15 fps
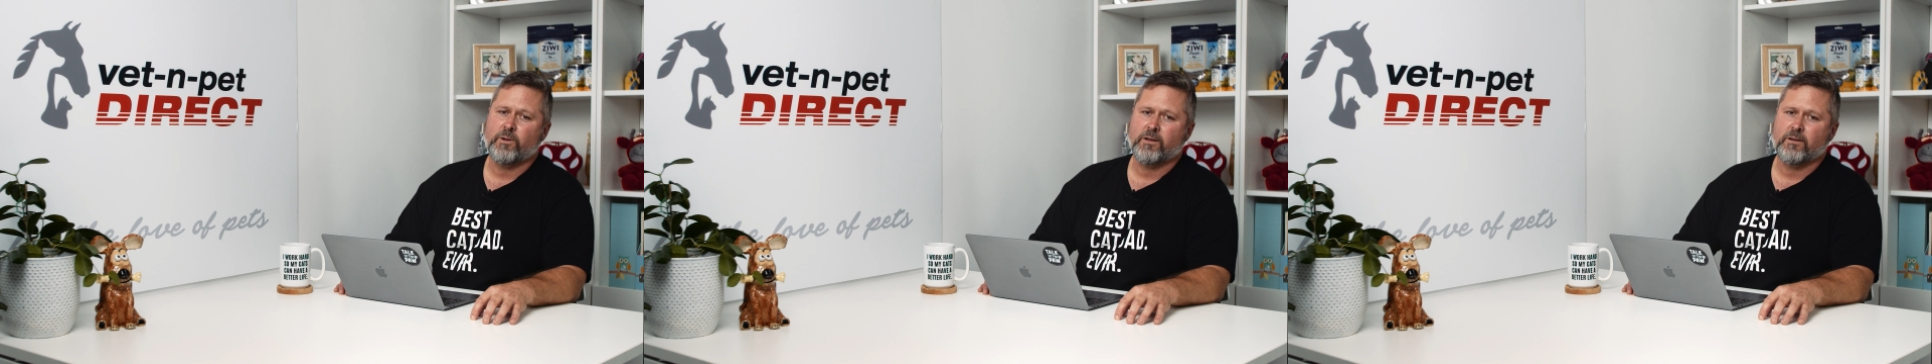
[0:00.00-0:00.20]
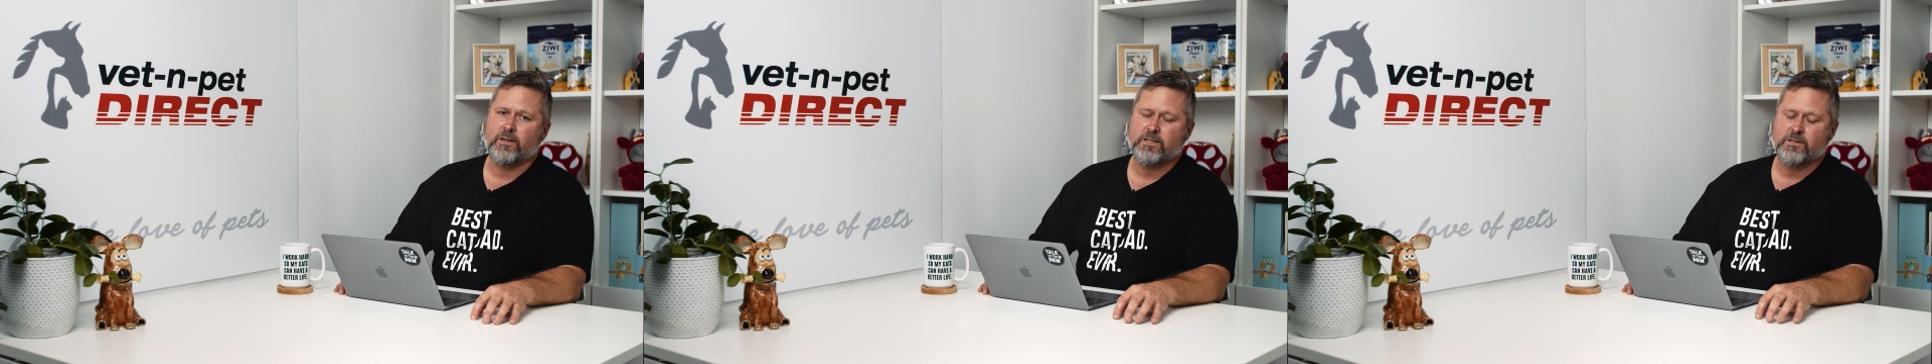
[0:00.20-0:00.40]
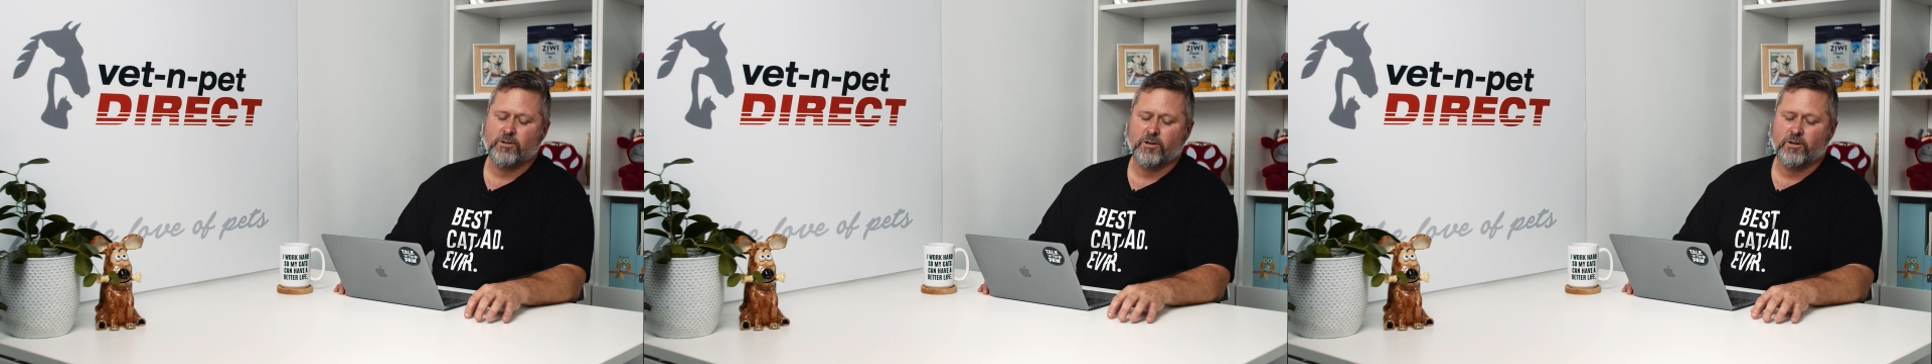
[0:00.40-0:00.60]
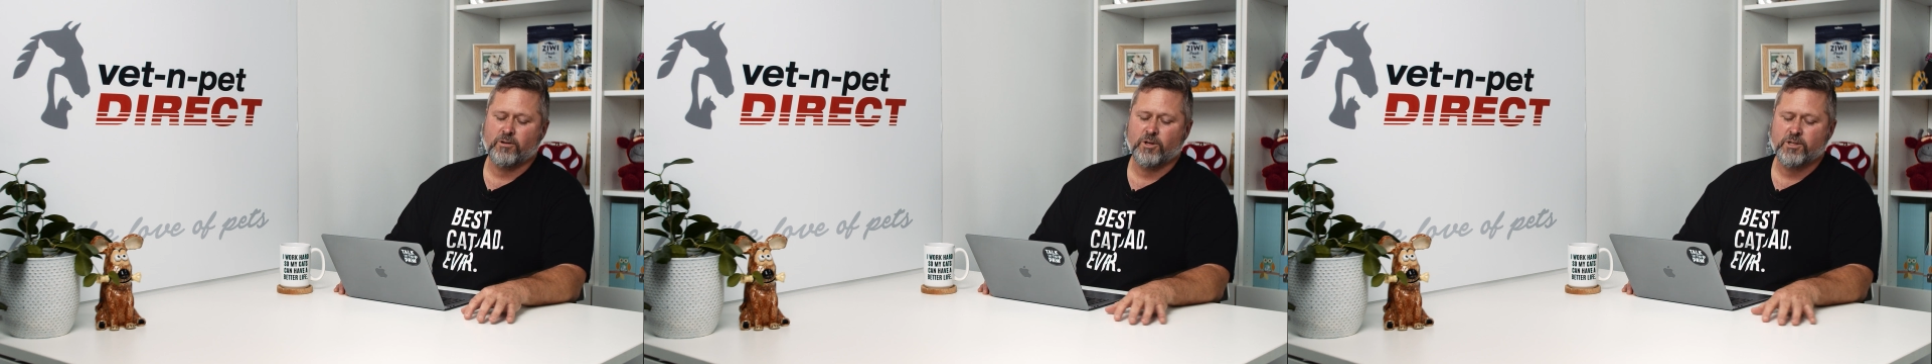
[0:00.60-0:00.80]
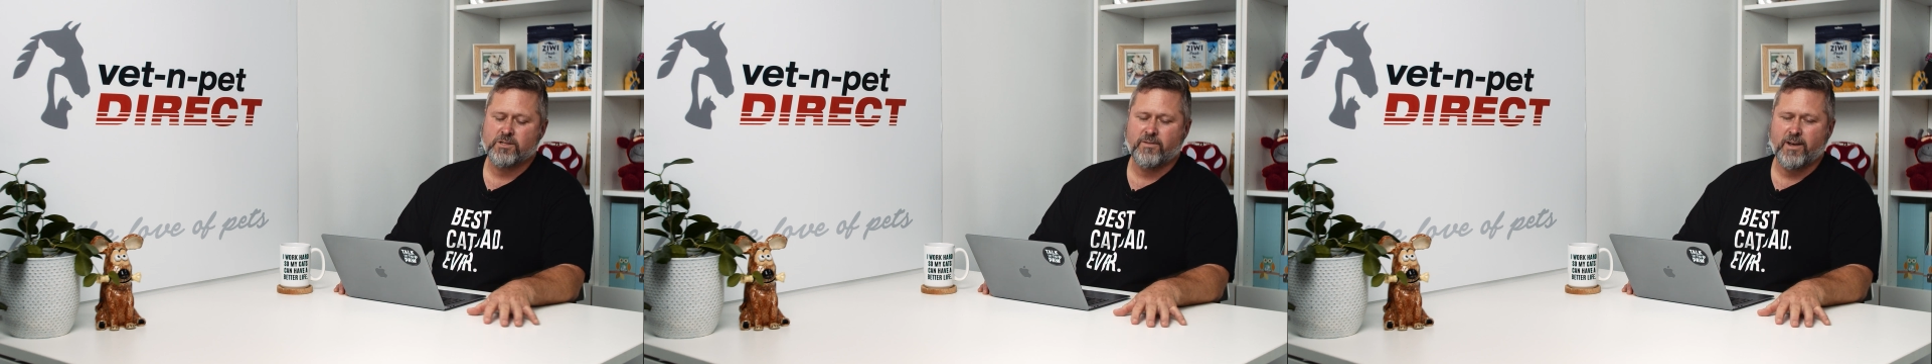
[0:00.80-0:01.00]
and there's
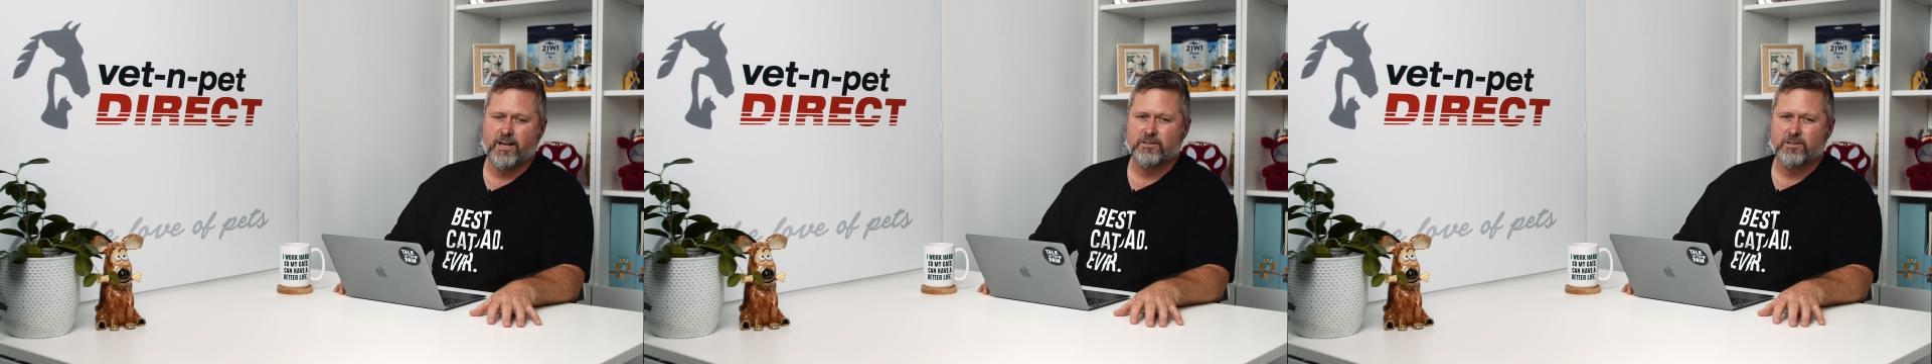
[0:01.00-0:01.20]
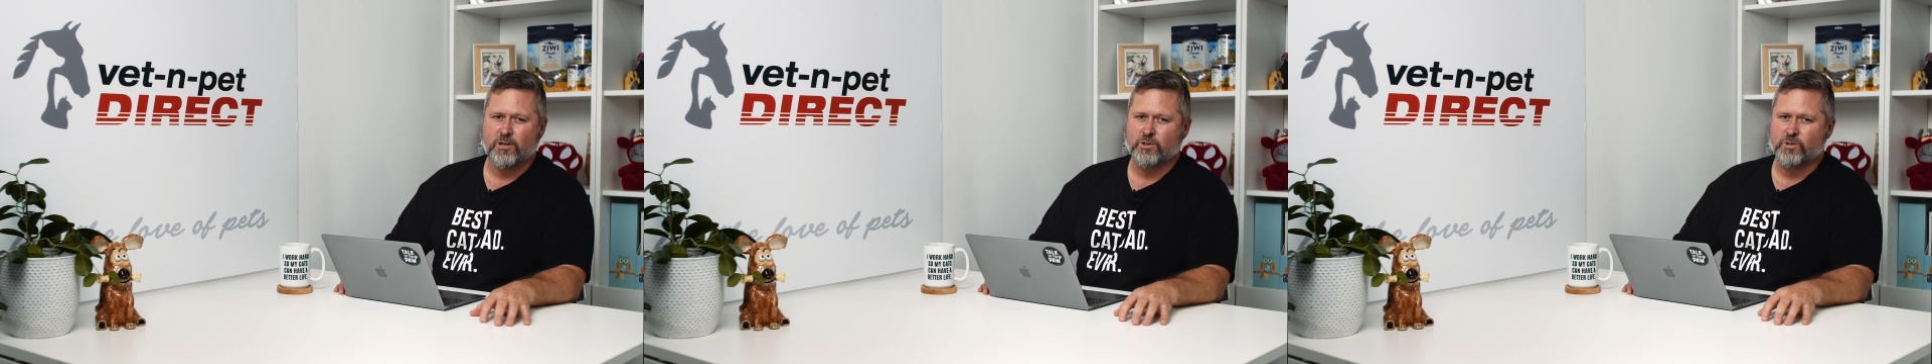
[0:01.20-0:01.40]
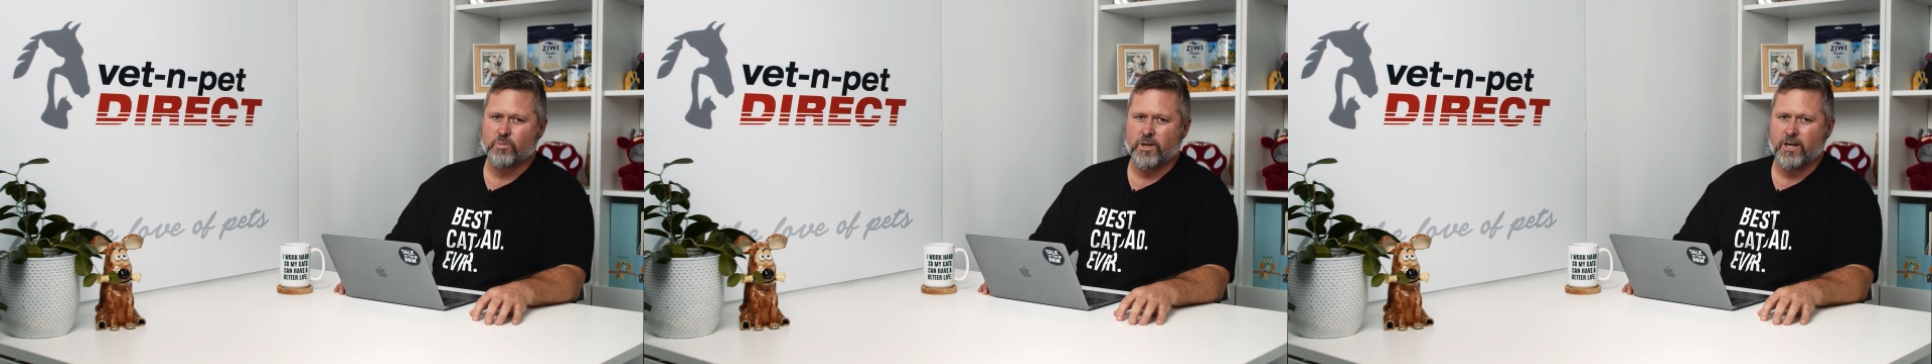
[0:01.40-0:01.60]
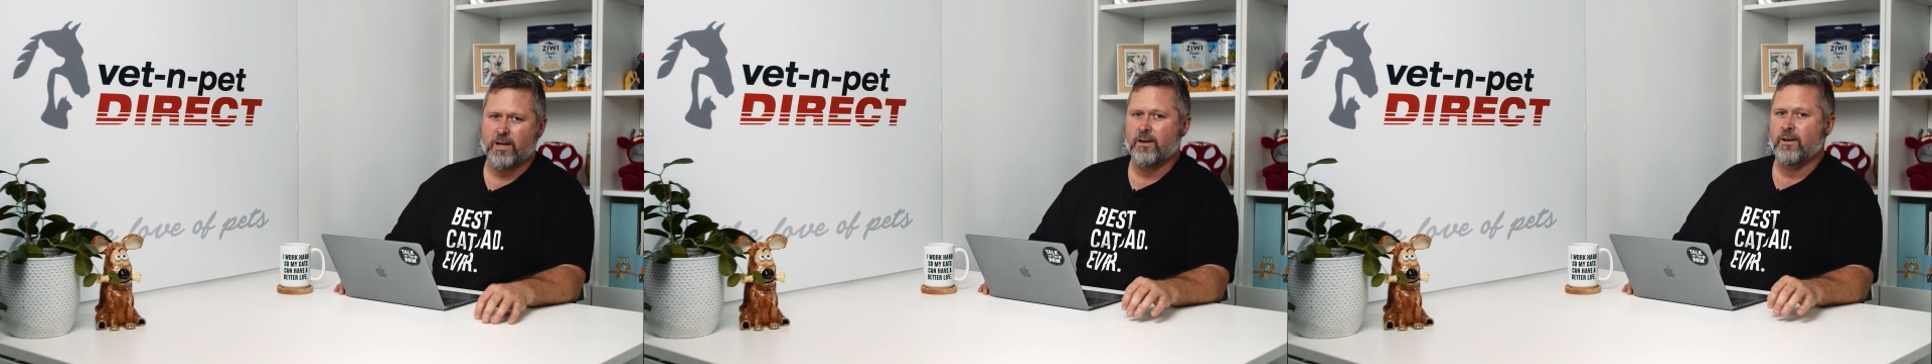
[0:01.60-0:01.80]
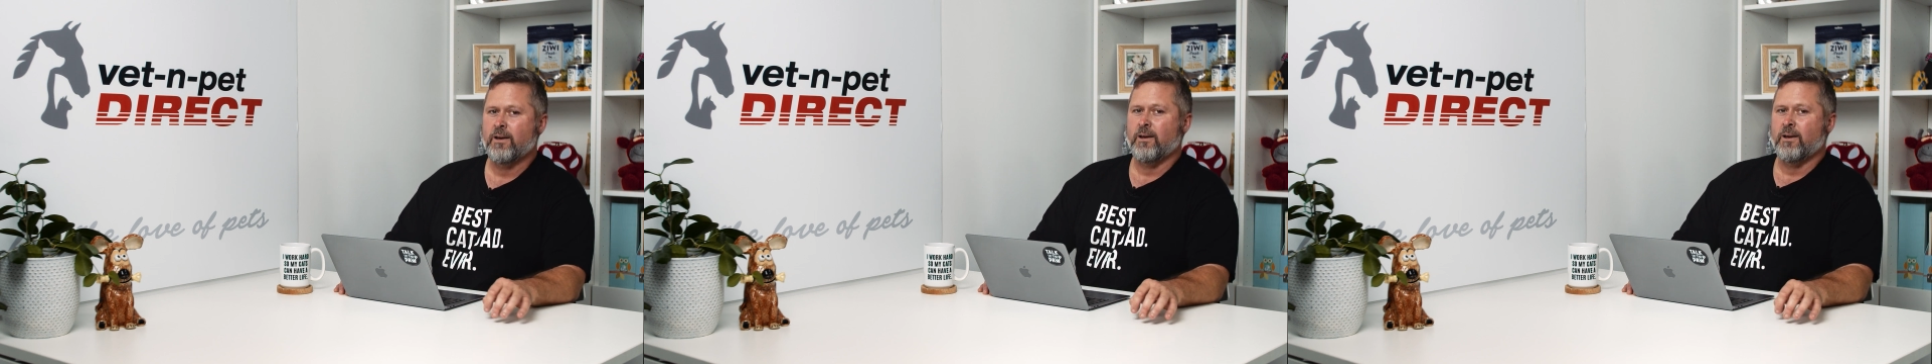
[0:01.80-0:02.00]
lots of households where